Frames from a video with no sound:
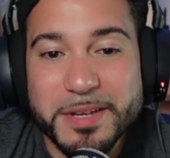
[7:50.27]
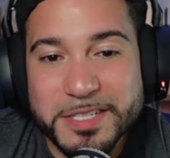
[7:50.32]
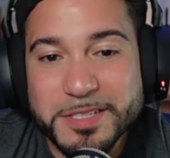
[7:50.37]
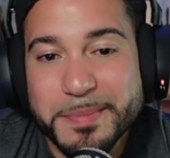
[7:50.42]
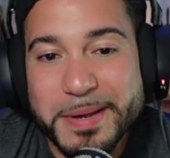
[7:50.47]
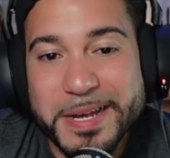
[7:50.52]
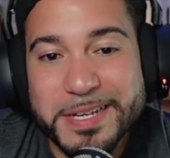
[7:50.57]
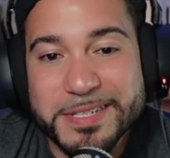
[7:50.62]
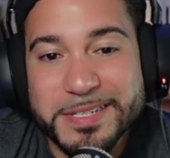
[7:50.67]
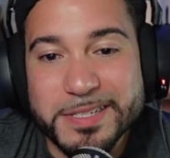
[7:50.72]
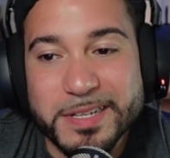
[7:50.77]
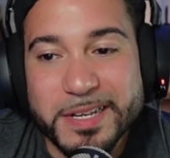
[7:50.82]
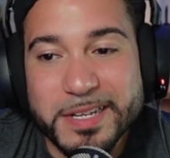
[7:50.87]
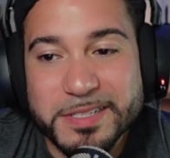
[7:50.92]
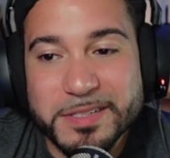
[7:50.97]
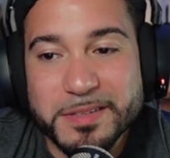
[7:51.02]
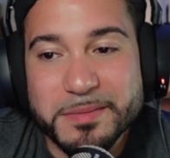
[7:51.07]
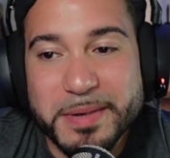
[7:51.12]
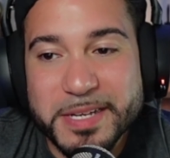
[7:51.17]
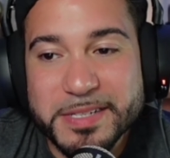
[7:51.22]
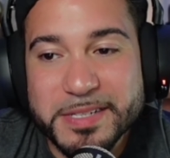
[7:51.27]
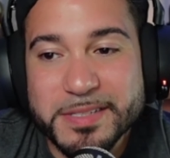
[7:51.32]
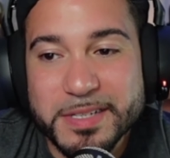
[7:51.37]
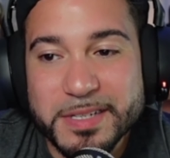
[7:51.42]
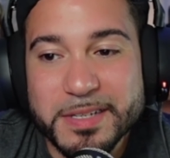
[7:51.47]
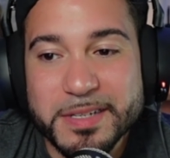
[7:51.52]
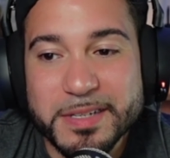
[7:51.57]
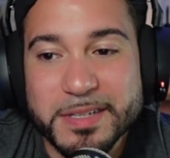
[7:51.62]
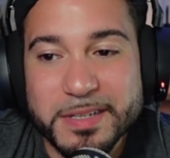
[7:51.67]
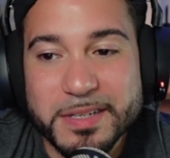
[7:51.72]
messy. It's
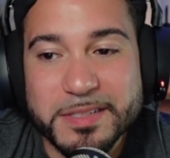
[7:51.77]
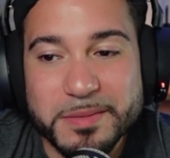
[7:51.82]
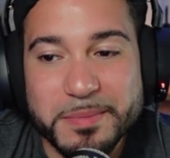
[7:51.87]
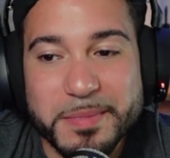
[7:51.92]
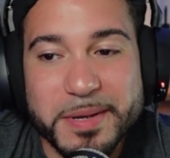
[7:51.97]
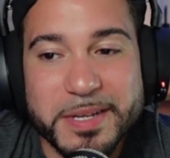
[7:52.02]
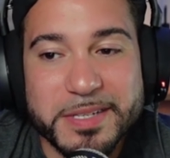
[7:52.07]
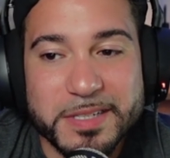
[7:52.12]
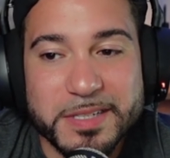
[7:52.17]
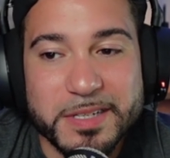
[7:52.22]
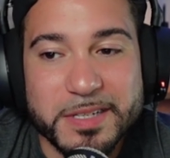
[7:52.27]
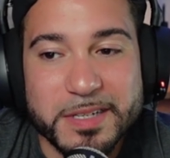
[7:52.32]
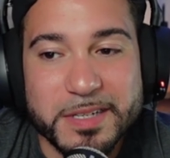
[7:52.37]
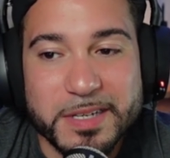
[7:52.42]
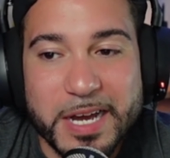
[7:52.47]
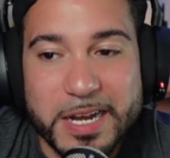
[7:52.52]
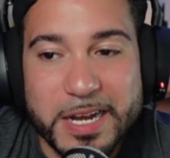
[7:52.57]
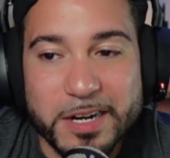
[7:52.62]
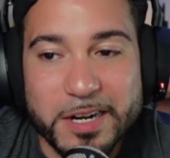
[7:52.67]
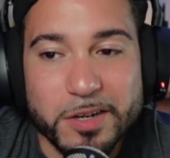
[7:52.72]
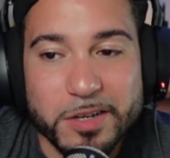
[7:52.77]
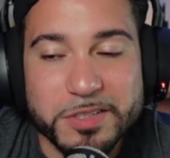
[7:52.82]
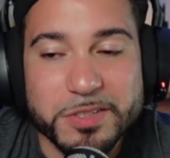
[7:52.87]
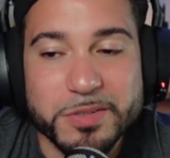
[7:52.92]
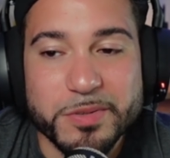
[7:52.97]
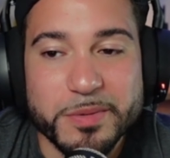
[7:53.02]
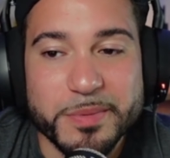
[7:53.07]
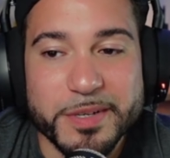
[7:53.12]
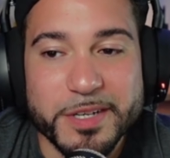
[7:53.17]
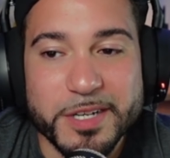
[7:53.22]
a messy kind of look
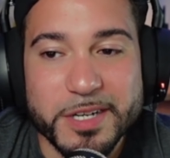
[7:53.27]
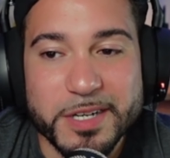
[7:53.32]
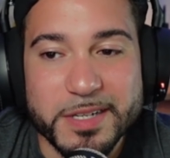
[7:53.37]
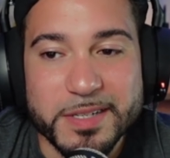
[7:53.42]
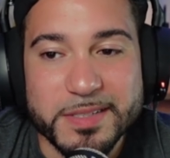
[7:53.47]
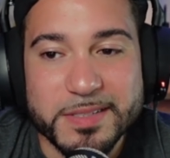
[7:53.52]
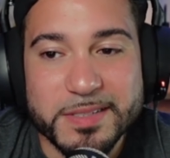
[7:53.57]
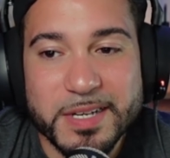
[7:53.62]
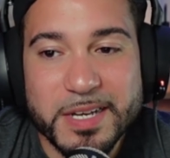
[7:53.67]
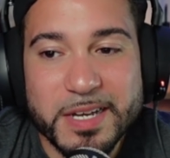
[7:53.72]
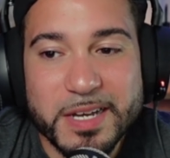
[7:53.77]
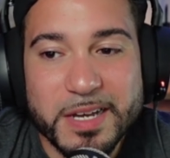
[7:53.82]
to it, because